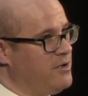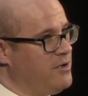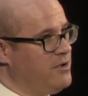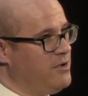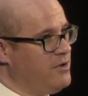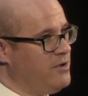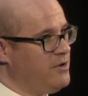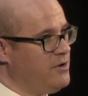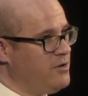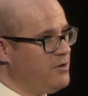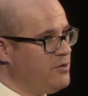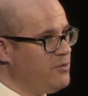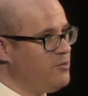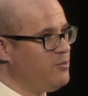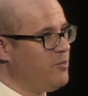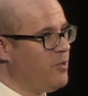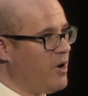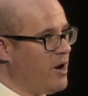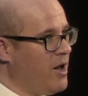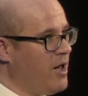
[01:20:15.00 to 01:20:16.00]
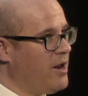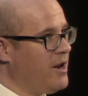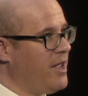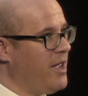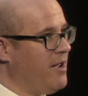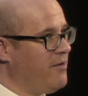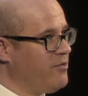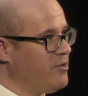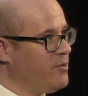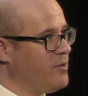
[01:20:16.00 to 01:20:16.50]
you want
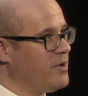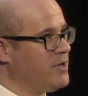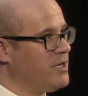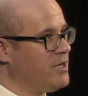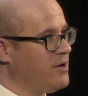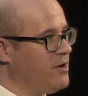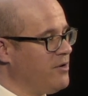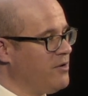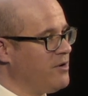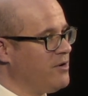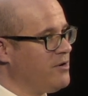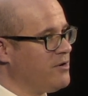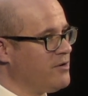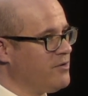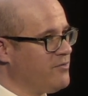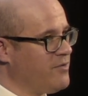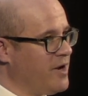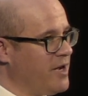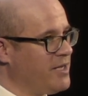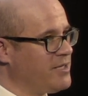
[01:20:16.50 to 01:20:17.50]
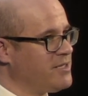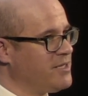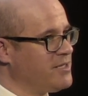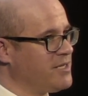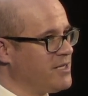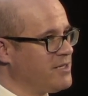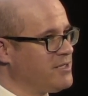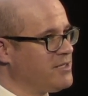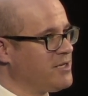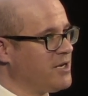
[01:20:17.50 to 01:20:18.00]
everyone to know your device is
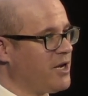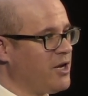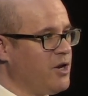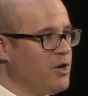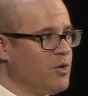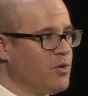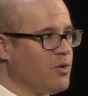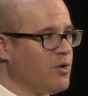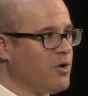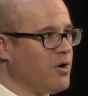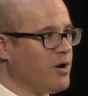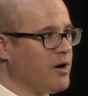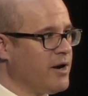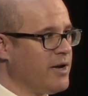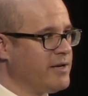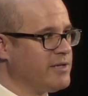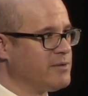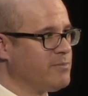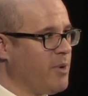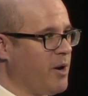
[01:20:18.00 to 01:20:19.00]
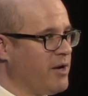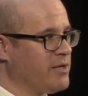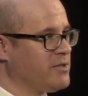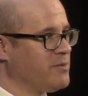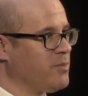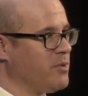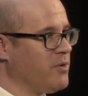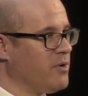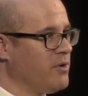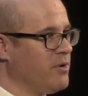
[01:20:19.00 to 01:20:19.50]
as secure as
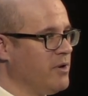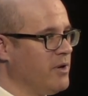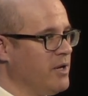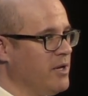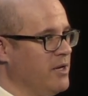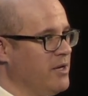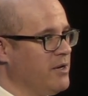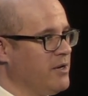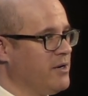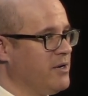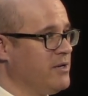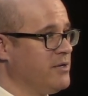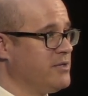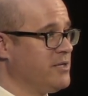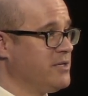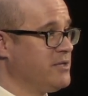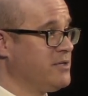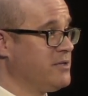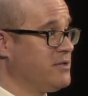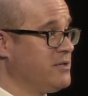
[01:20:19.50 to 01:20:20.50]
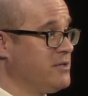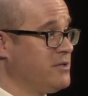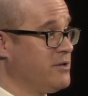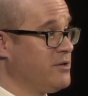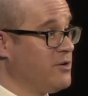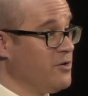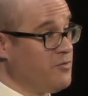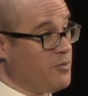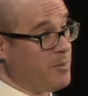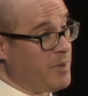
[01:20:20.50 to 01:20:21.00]
possible because it's
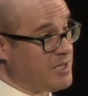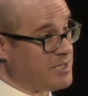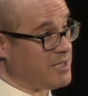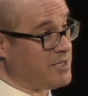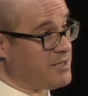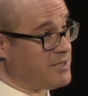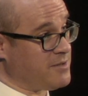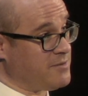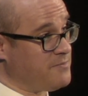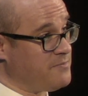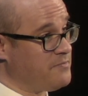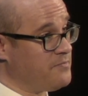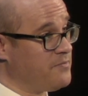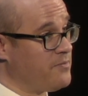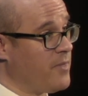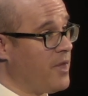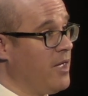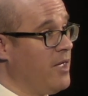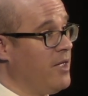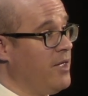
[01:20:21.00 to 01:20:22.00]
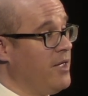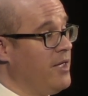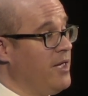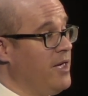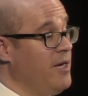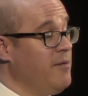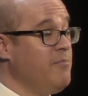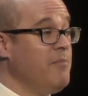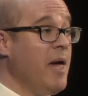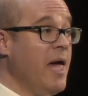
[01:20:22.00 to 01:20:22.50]
good for business.
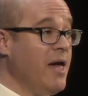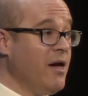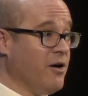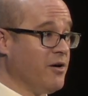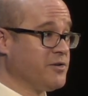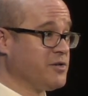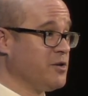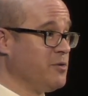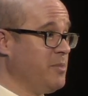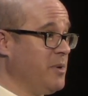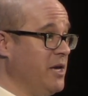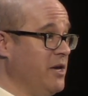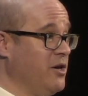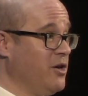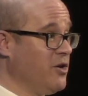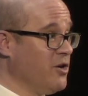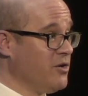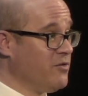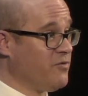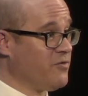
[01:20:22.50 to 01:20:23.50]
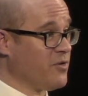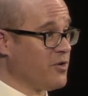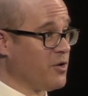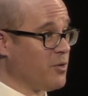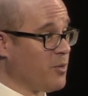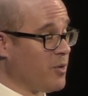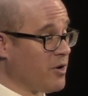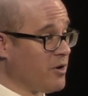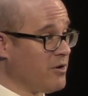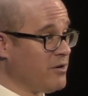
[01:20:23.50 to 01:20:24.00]
It may also be good for the
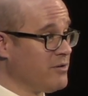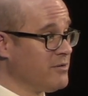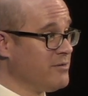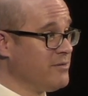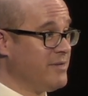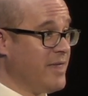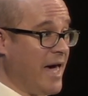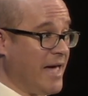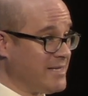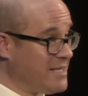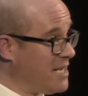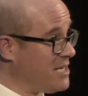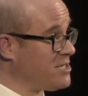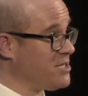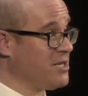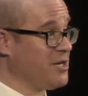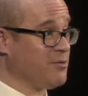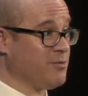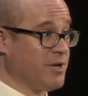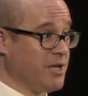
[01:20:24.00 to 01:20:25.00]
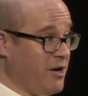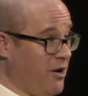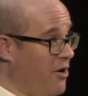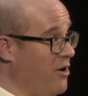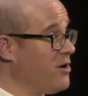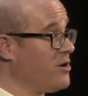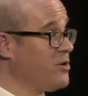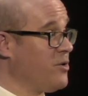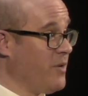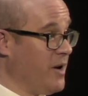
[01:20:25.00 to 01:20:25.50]
world. That's actually a really
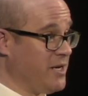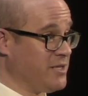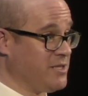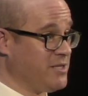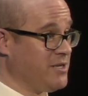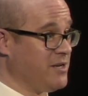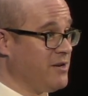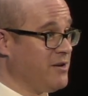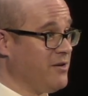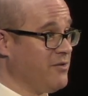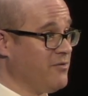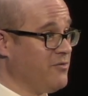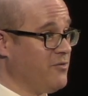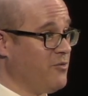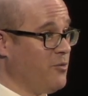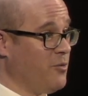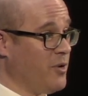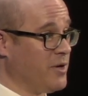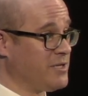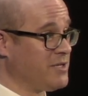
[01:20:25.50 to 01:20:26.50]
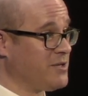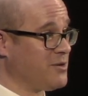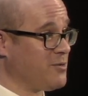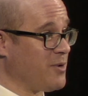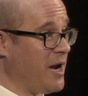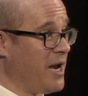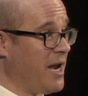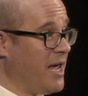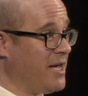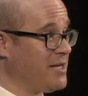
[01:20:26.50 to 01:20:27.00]
hard question of what's the
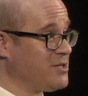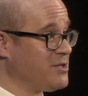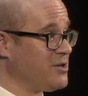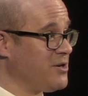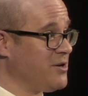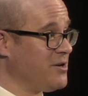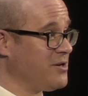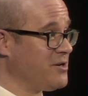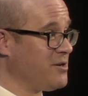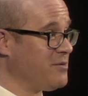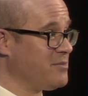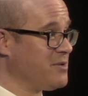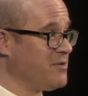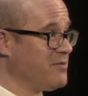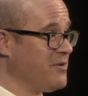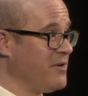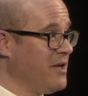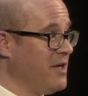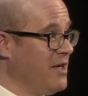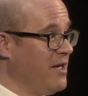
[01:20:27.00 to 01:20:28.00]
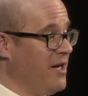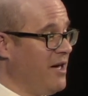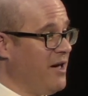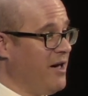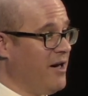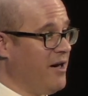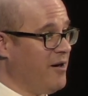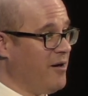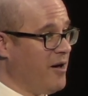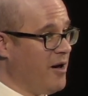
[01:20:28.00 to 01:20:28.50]
right answer in terms of
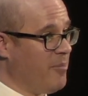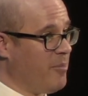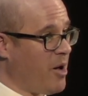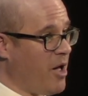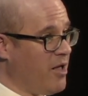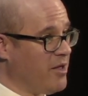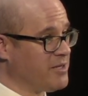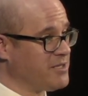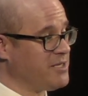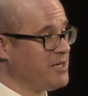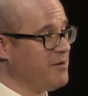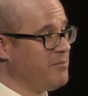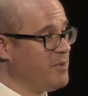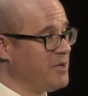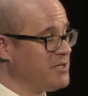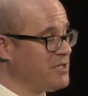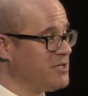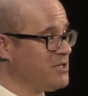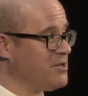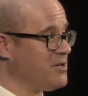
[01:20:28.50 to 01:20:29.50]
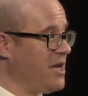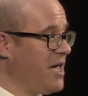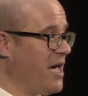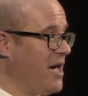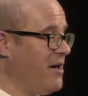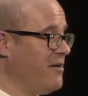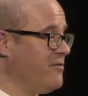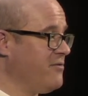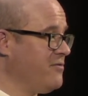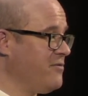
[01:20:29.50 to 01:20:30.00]
a policy a business should
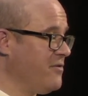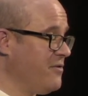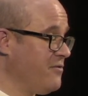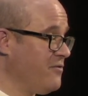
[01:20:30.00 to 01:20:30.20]
have